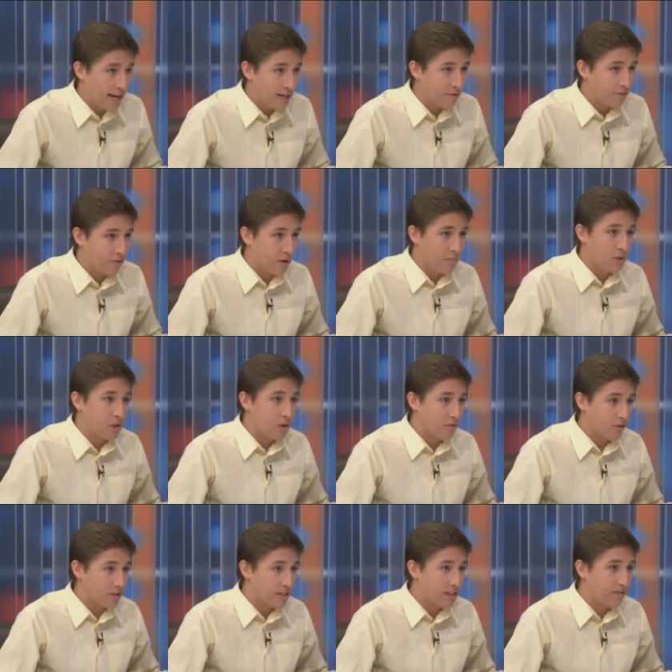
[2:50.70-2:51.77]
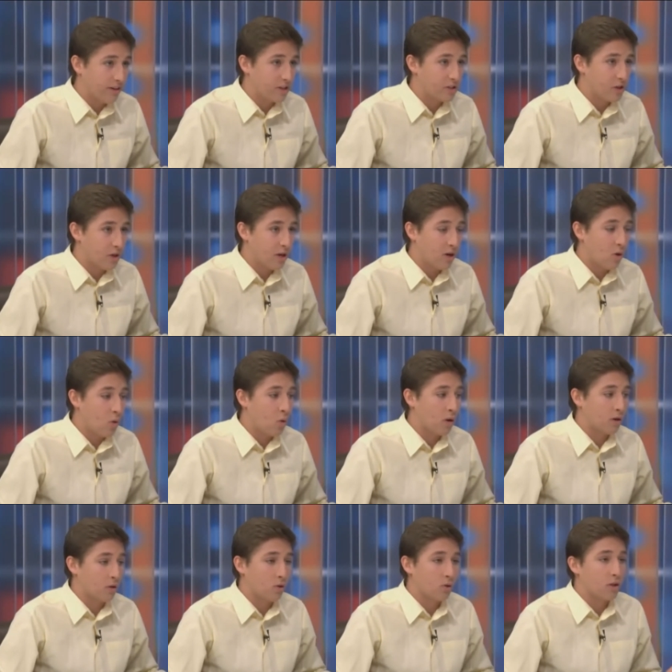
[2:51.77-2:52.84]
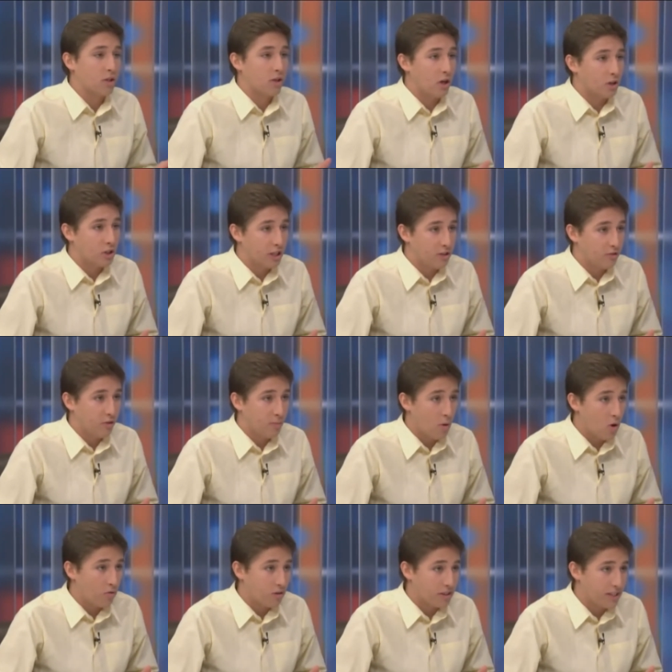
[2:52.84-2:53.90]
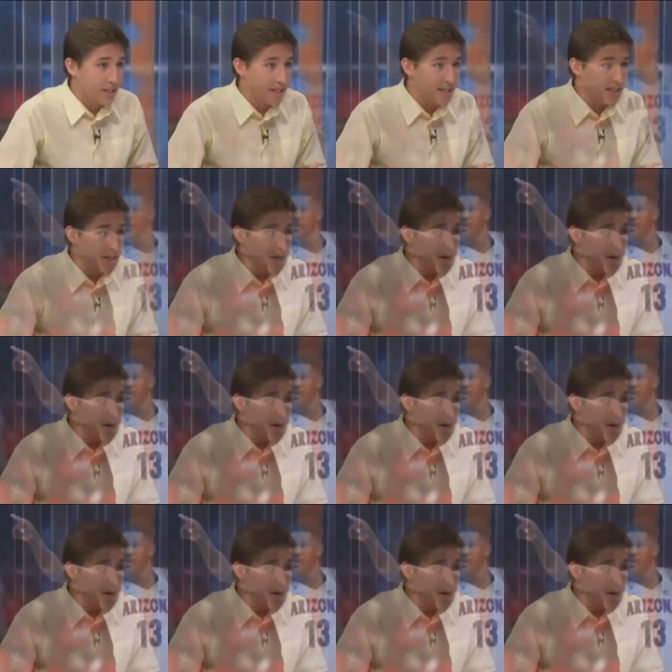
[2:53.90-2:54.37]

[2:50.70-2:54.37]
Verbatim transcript: Ayton from the University of Arizona or Luka Doncic from overseas.